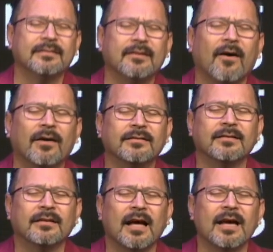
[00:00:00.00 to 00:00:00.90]
in the hearts
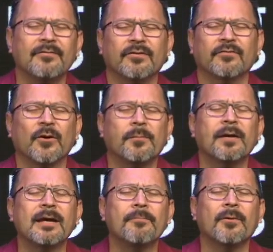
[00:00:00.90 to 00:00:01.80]
and lives of your
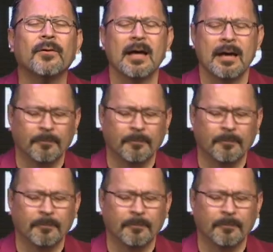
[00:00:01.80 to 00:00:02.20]
people.